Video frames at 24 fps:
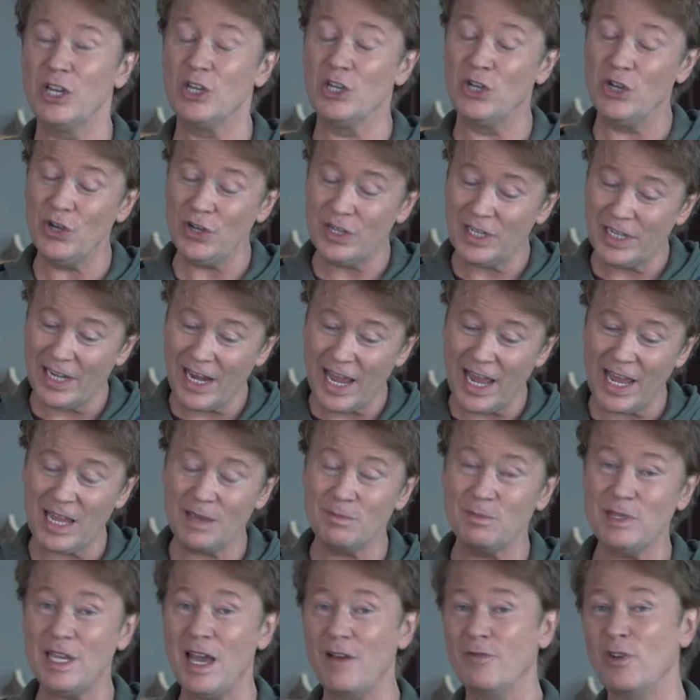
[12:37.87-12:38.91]
Good
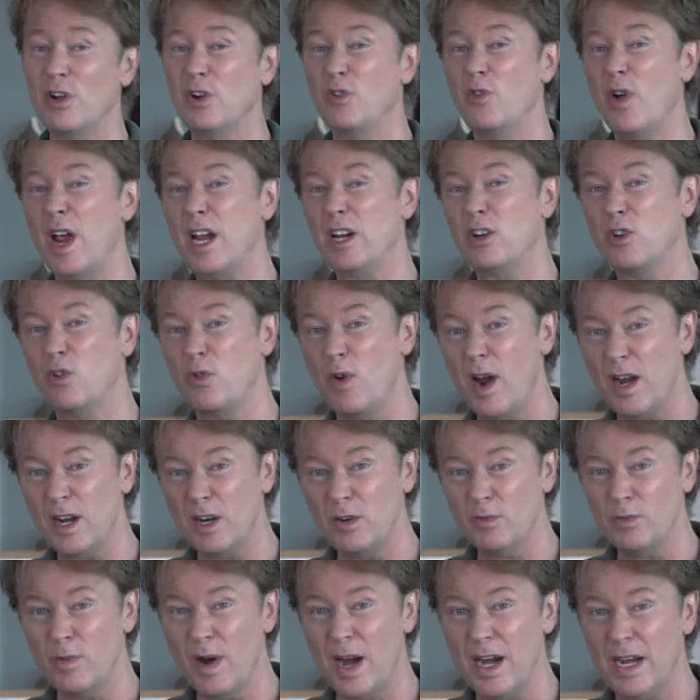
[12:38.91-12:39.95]
names have a great
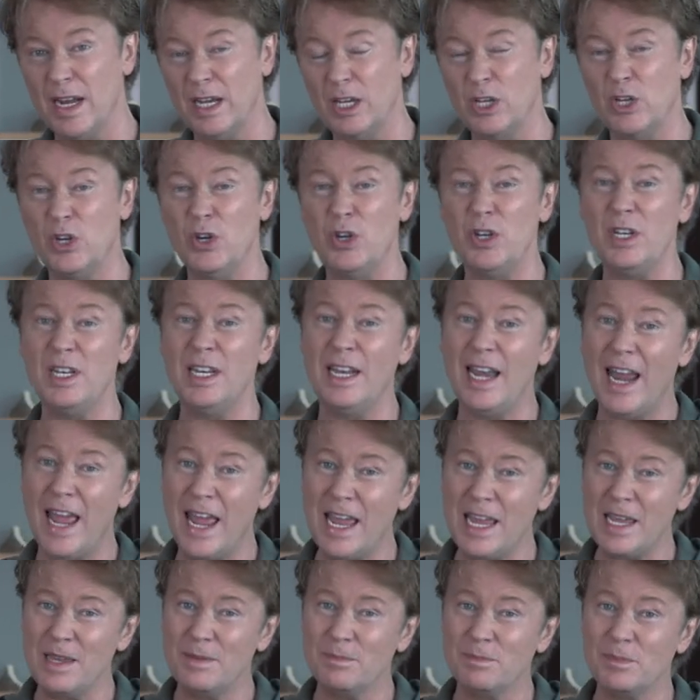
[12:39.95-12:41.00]
credit rating. Good
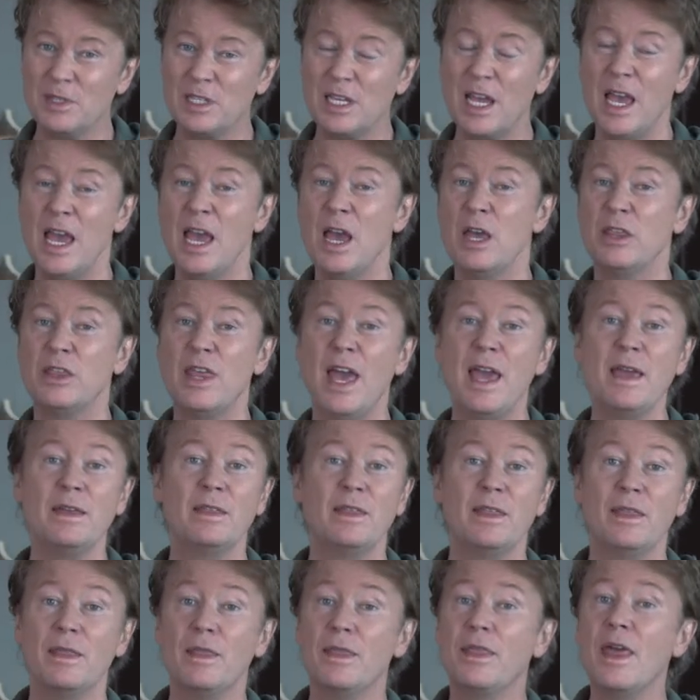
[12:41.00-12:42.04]
names,
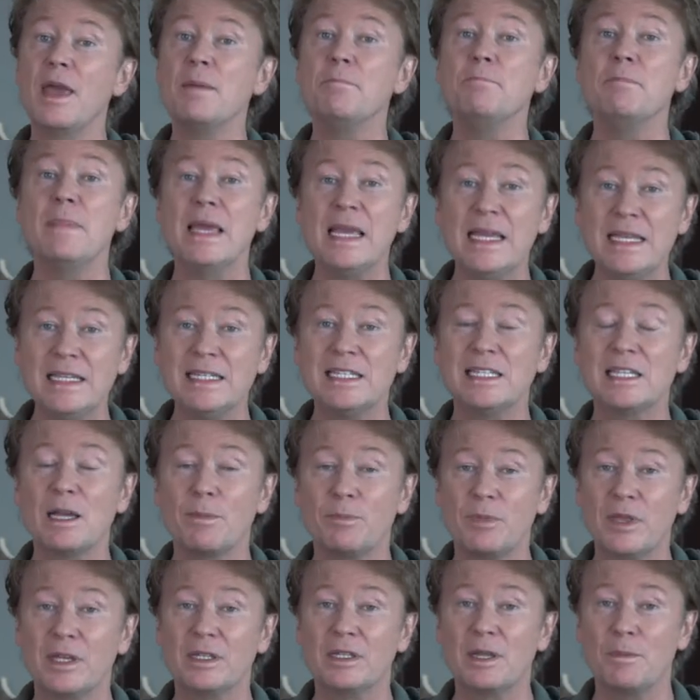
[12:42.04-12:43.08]
they mean
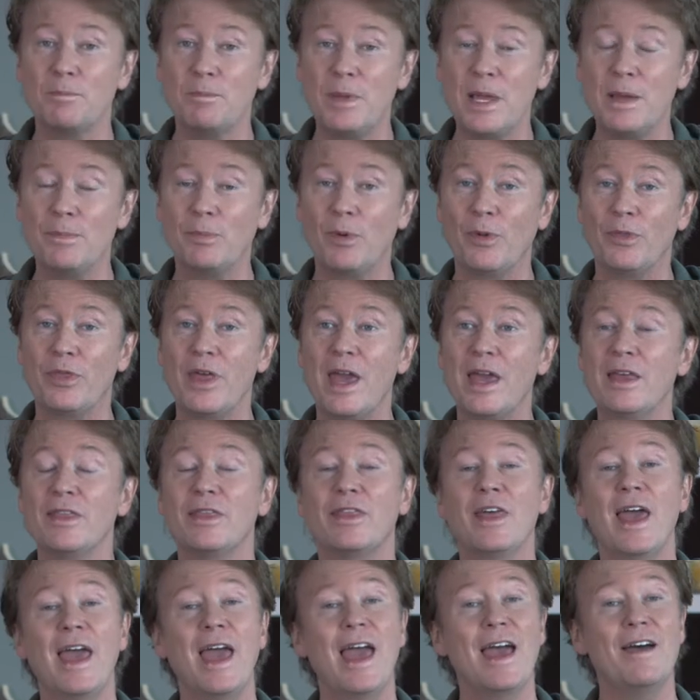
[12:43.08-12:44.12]
something to people.
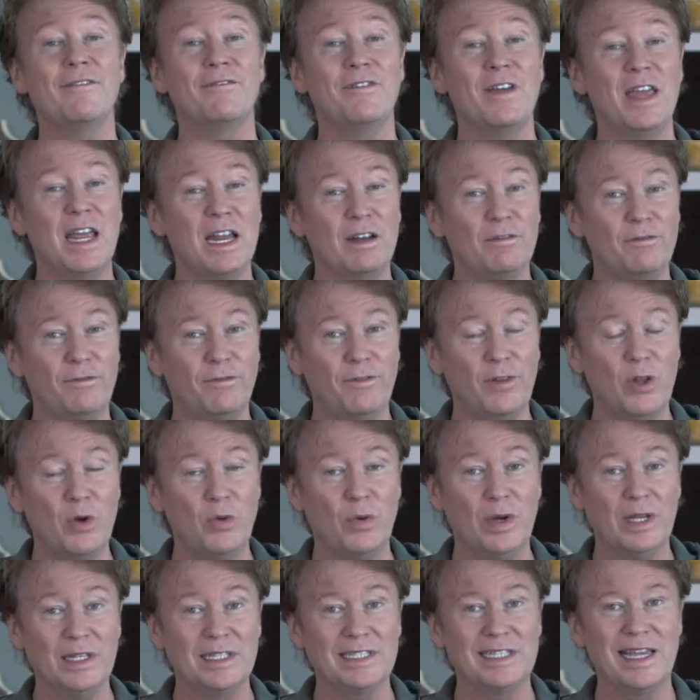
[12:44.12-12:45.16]
They have
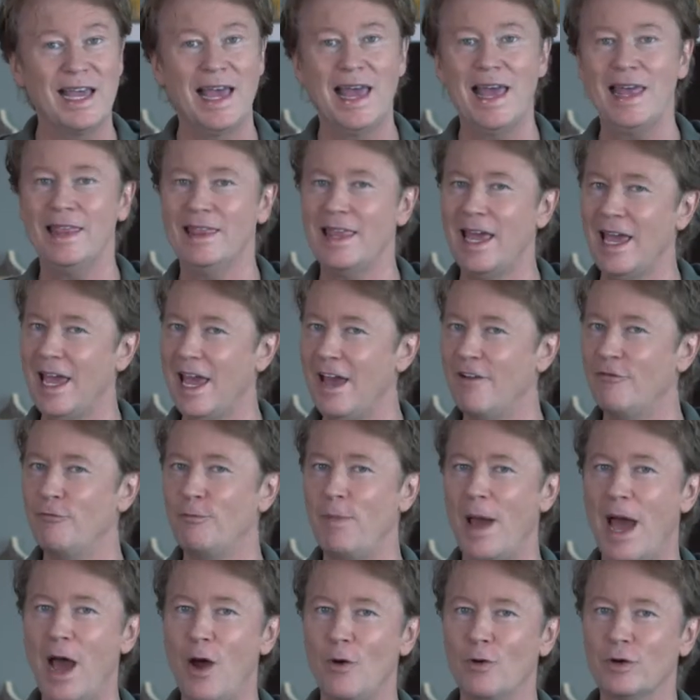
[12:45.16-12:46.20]
influence. They have
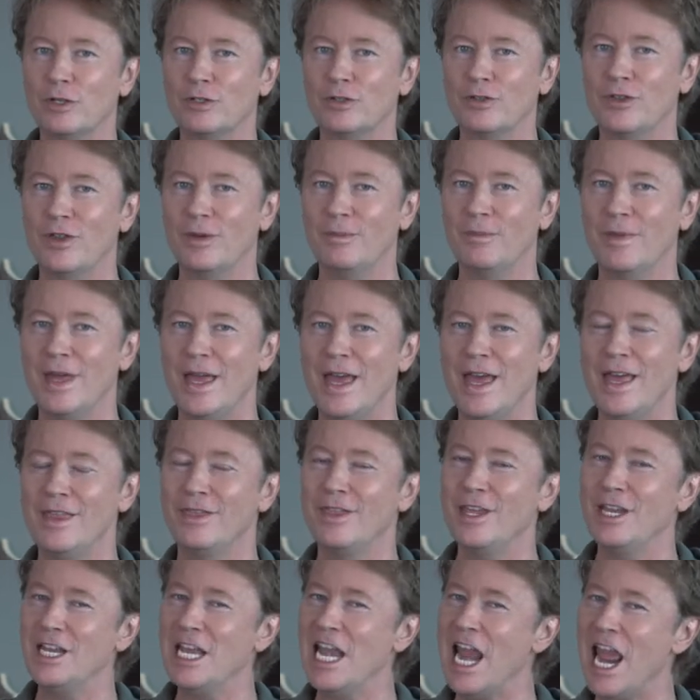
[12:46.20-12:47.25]
power to them.
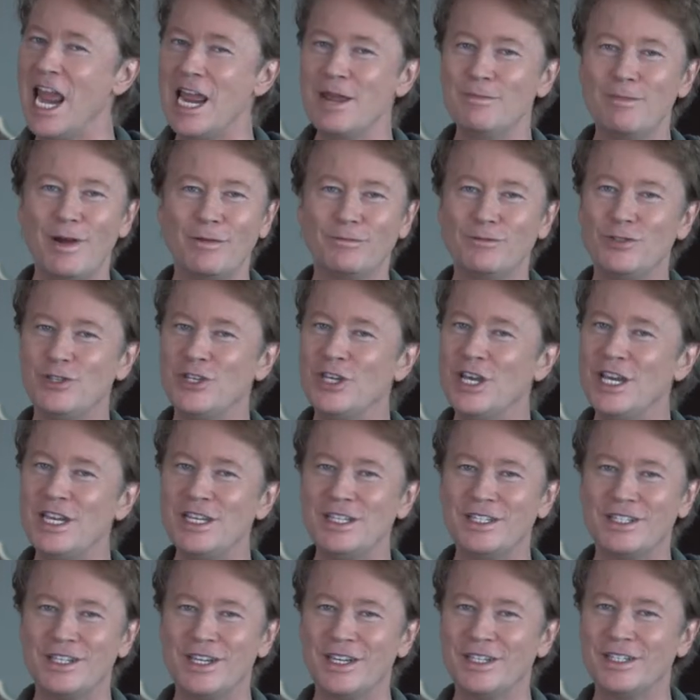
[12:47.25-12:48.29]
The name of
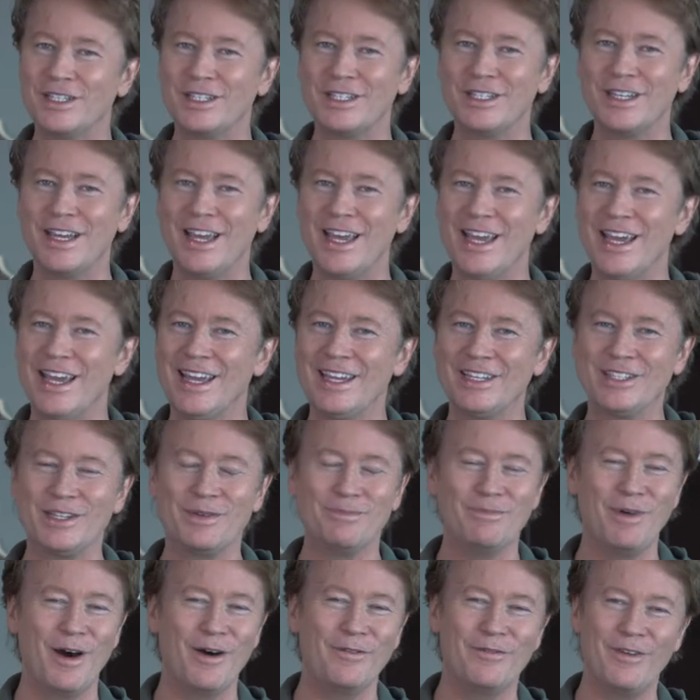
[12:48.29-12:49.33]
Jesus is
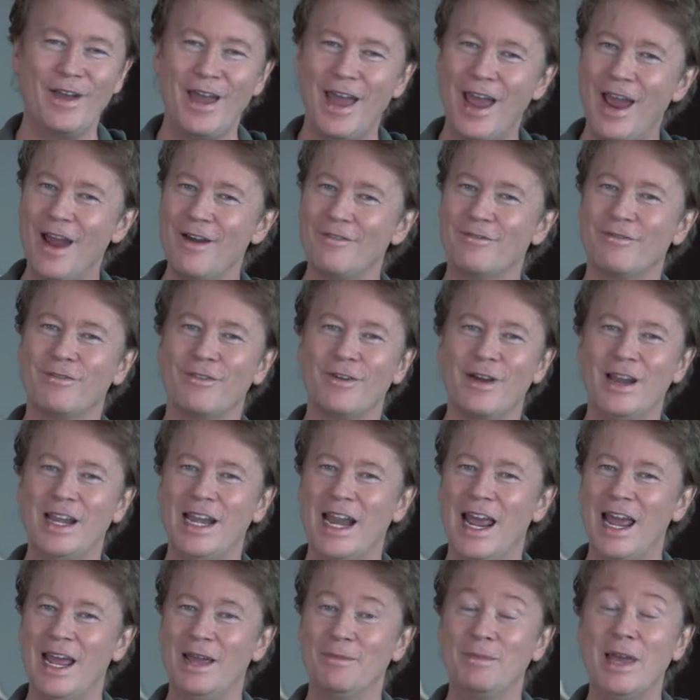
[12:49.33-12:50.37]
above every
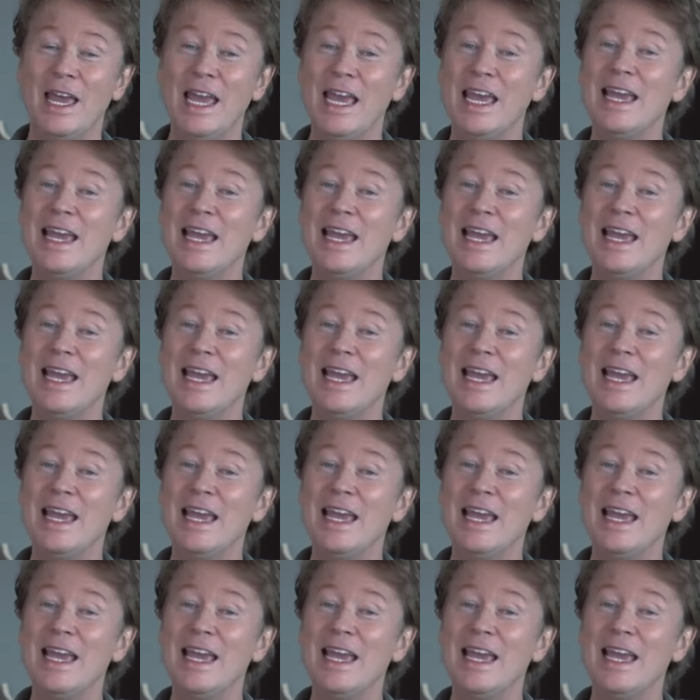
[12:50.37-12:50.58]
name.